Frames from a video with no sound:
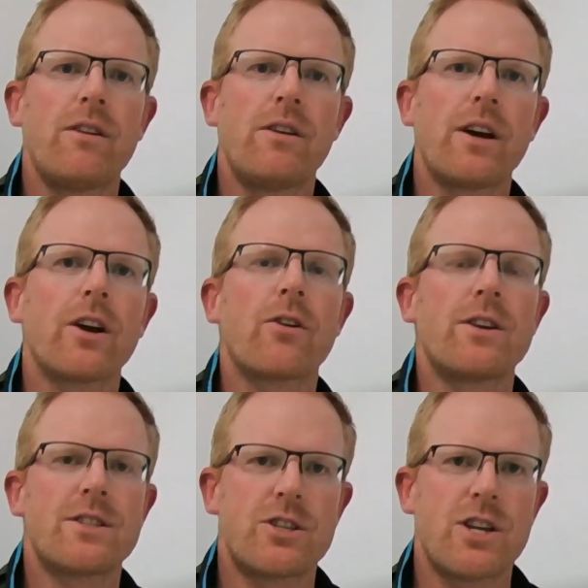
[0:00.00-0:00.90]

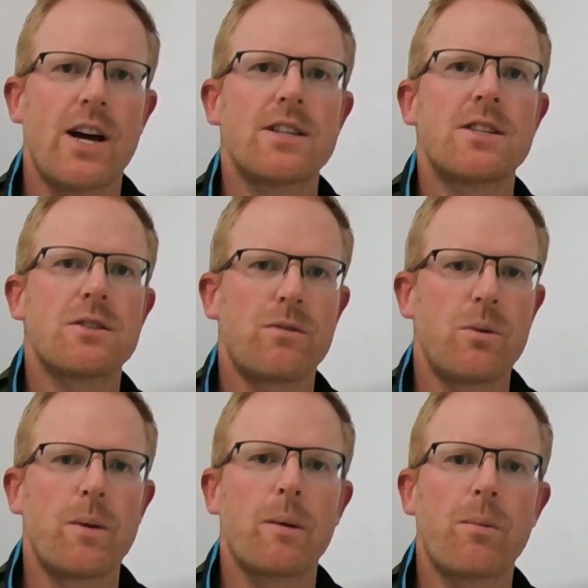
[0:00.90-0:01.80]
increase the chances of you
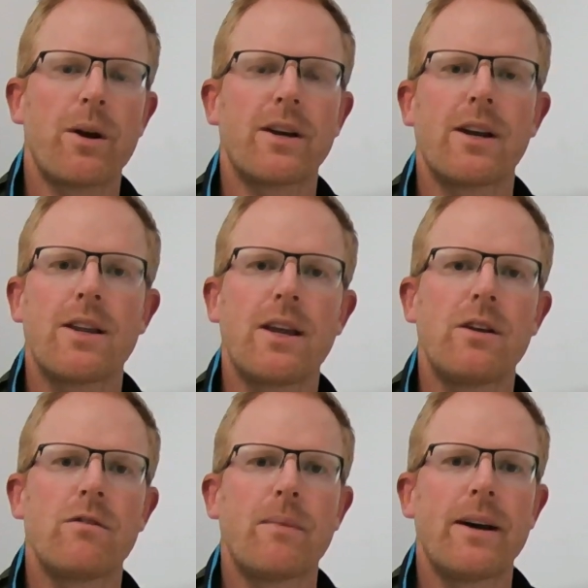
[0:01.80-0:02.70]
being pregnant at the
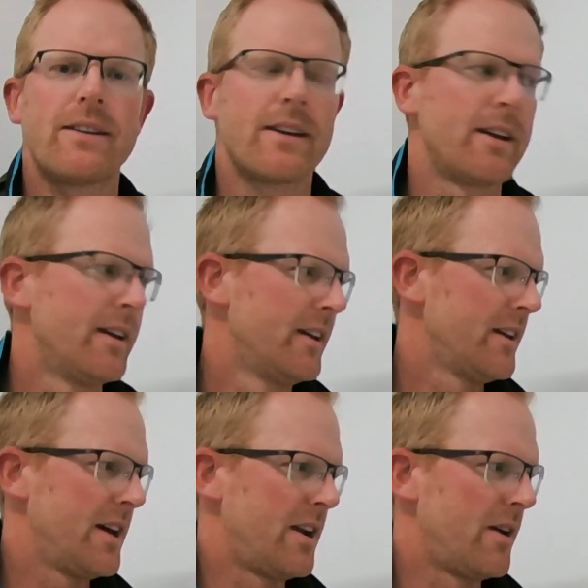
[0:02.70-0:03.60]
end of mating.
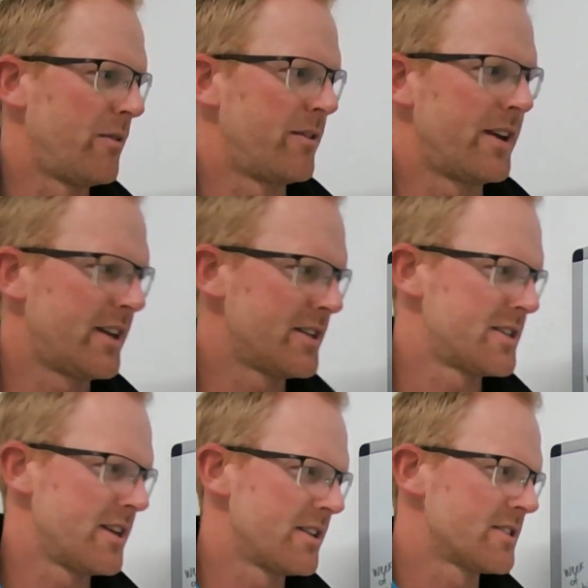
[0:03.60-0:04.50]
And hopefully you can
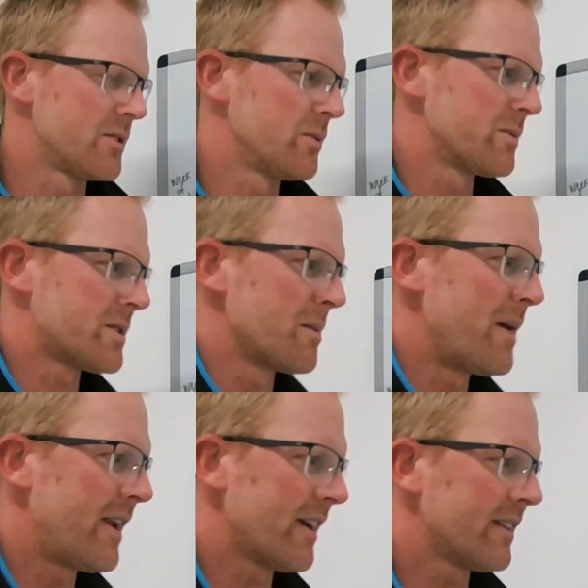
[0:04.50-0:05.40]
see this little
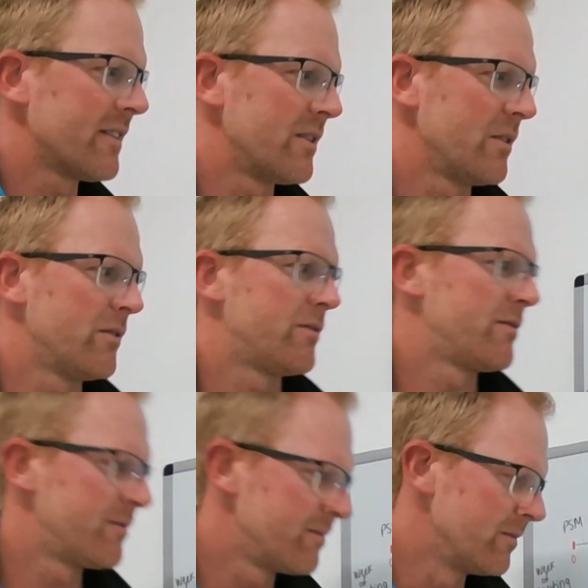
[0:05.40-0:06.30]
schematic that I've
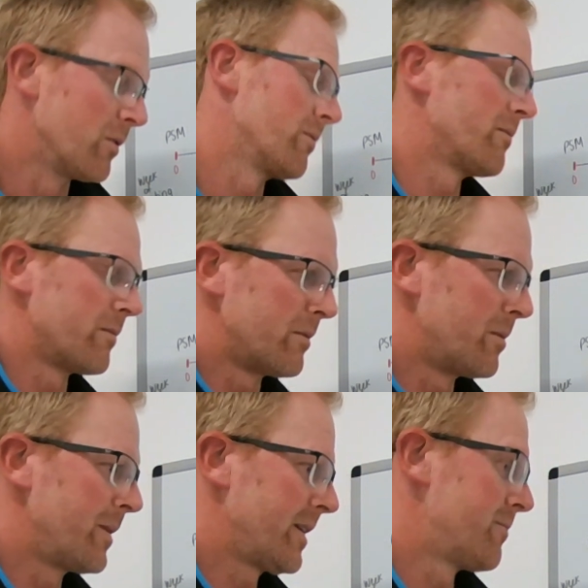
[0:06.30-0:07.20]

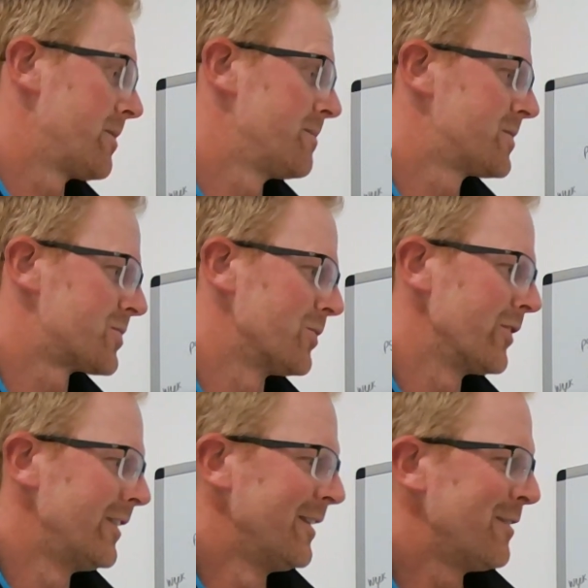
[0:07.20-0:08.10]
Reb's
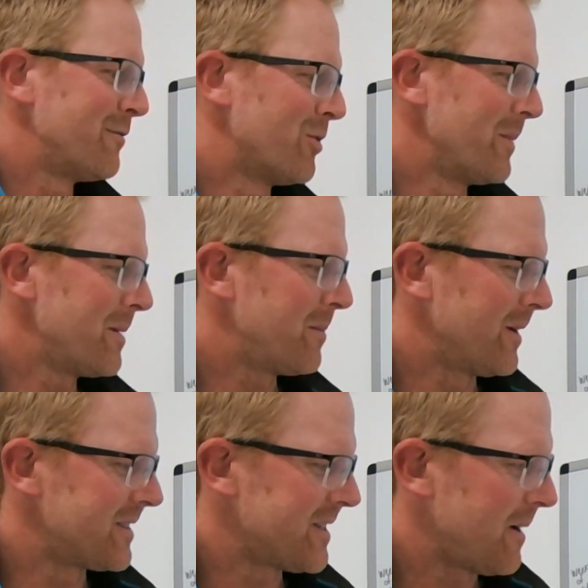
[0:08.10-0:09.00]
drawn for me,
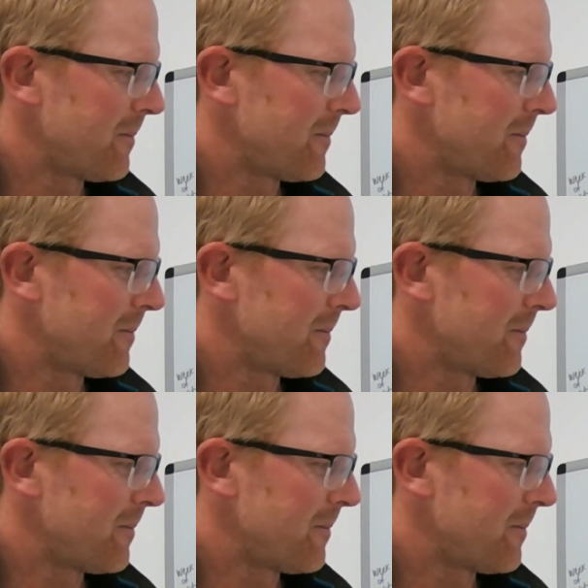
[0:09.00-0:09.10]
but